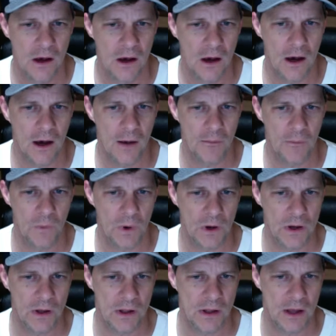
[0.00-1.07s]
um,
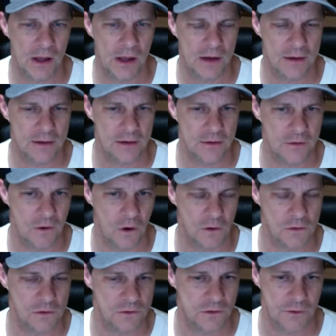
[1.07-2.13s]
I, the
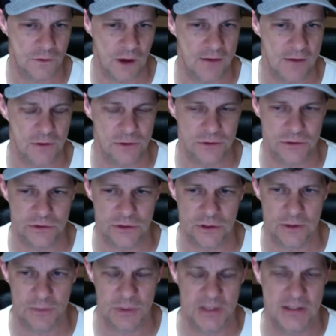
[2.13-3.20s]
songs of survivors,
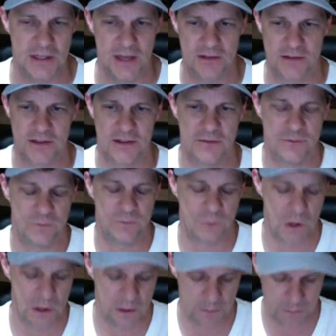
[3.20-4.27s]
uh, PTSD
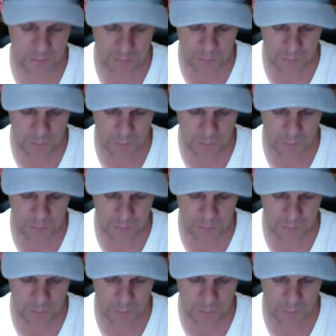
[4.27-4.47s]
uh,